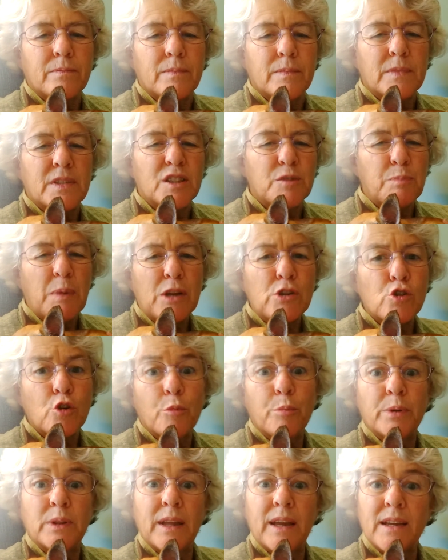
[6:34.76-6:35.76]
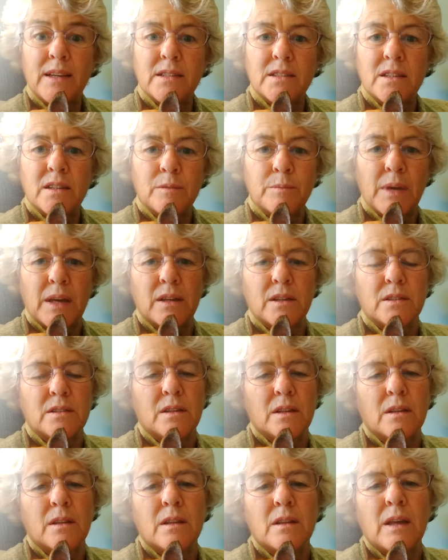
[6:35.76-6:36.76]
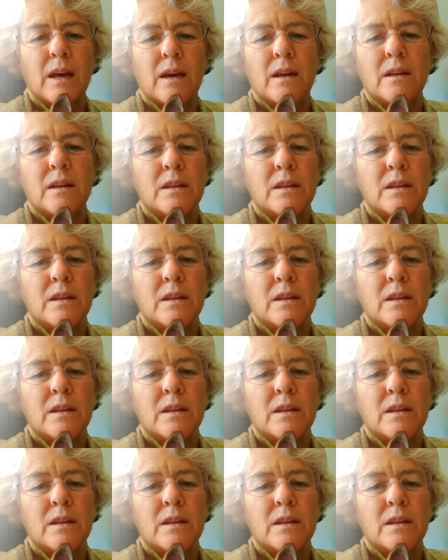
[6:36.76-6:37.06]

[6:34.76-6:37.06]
special place in medicine that